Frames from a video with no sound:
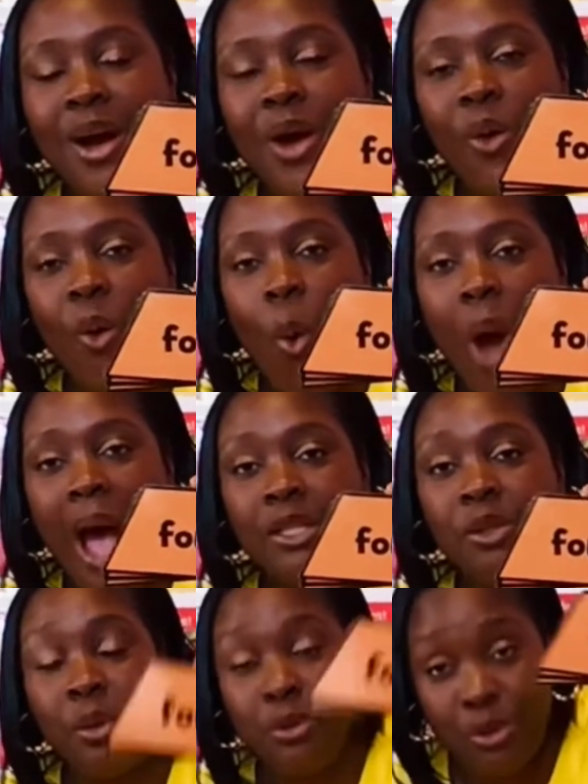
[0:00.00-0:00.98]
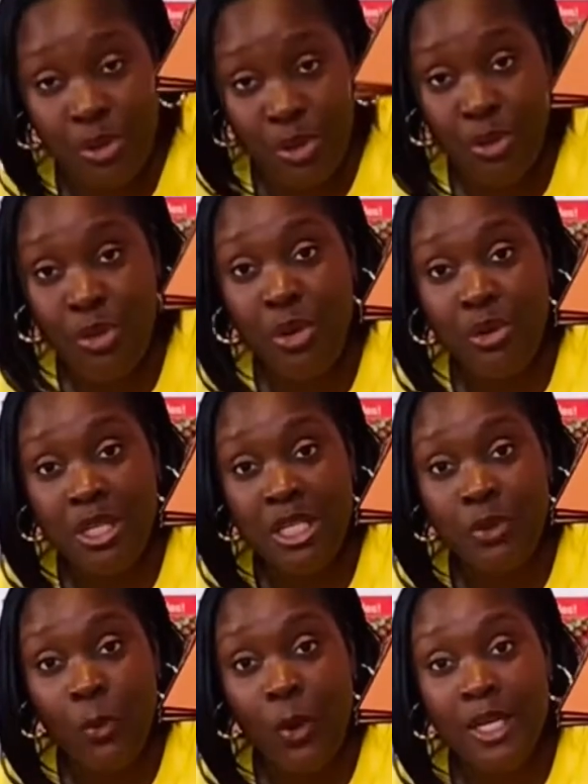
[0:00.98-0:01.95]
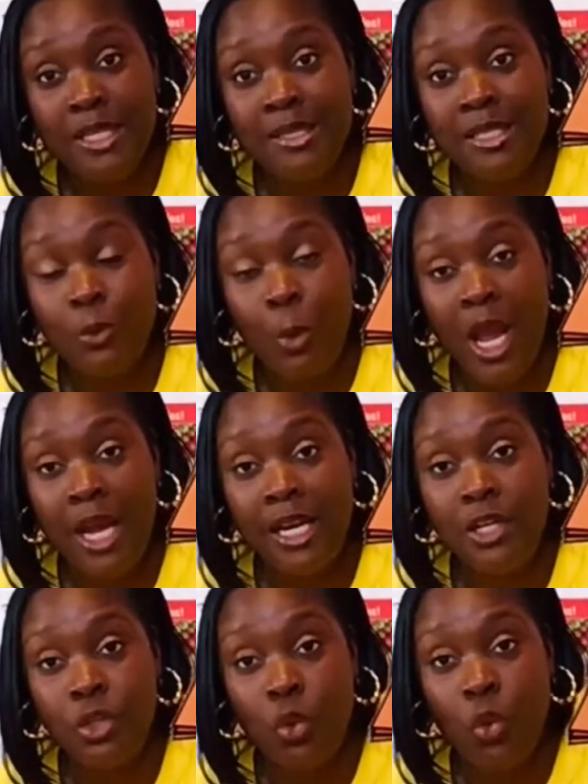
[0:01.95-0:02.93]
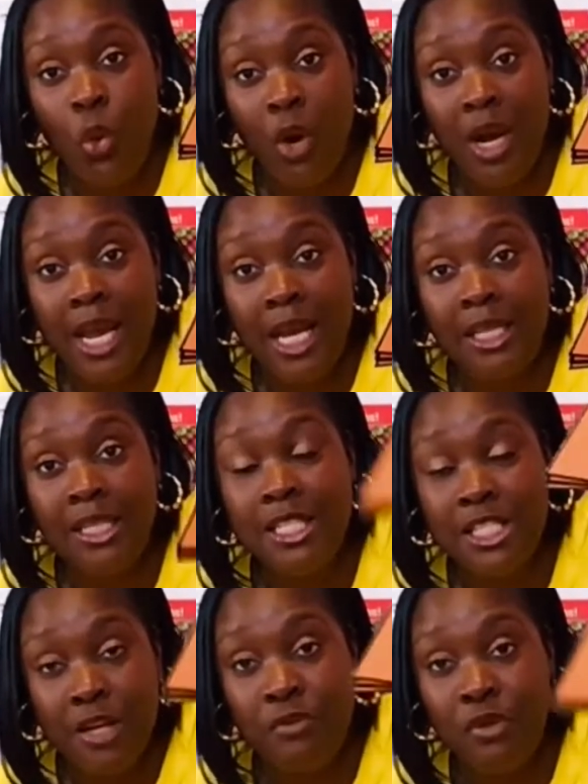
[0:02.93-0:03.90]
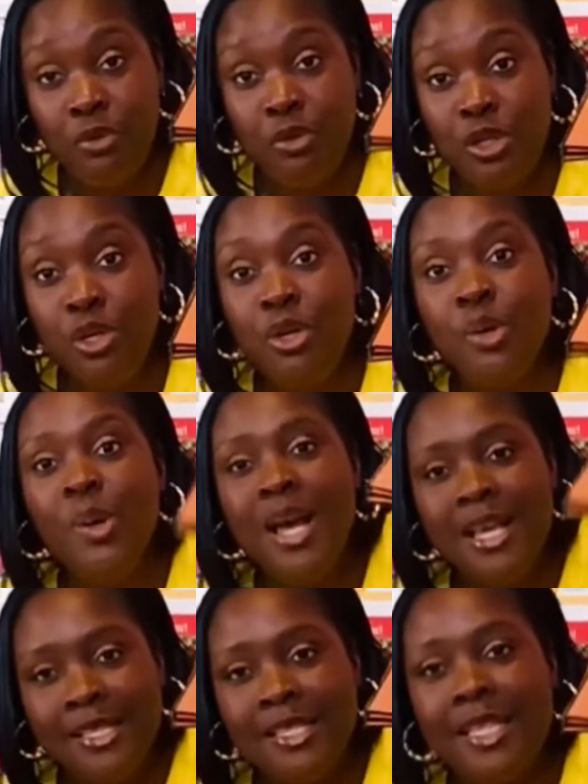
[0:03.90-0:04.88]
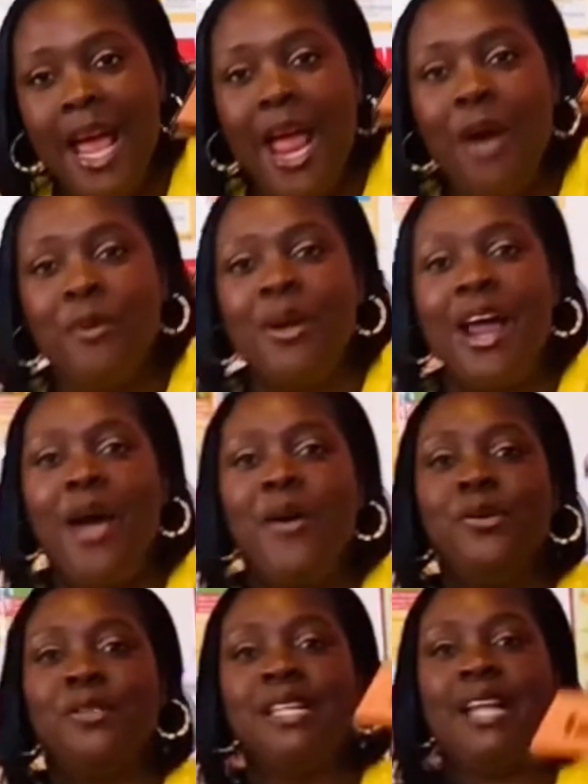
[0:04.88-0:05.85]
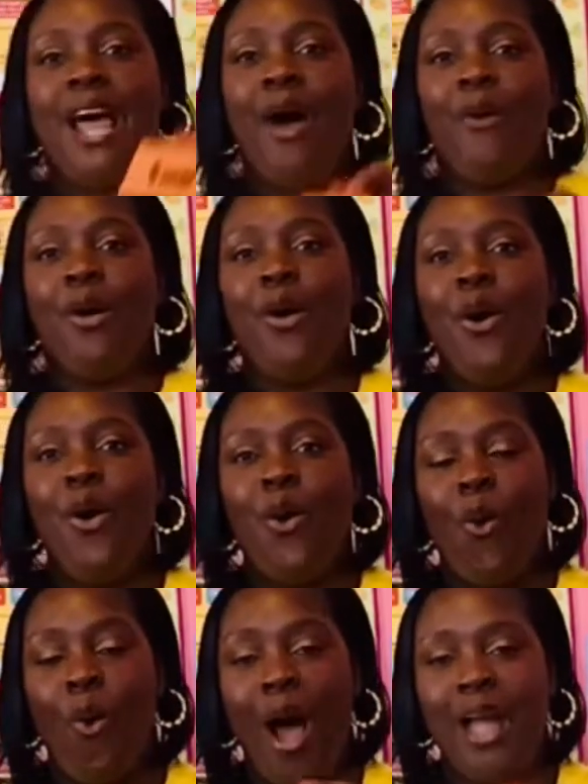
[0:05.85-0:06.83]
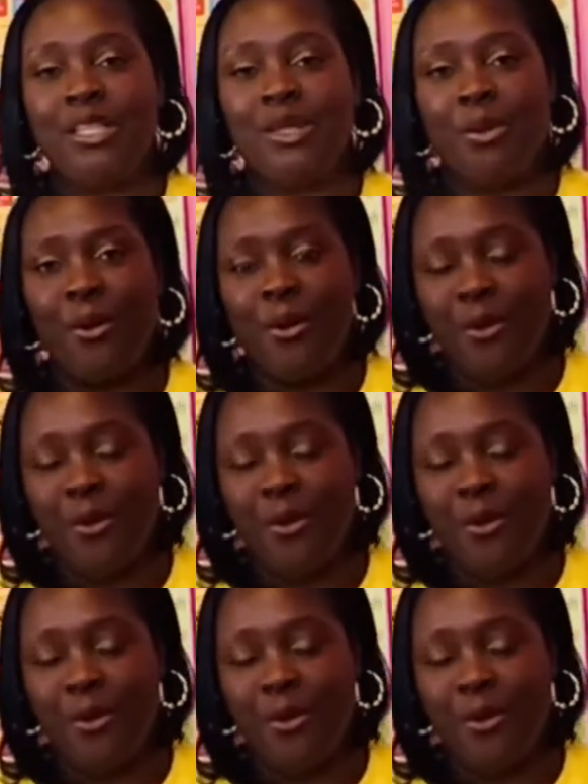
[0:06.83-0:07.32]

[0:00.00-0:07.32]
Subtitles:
Cuatro. Do you know these words in Spanish or English? If you do, say it when I hold it out. Cuatro.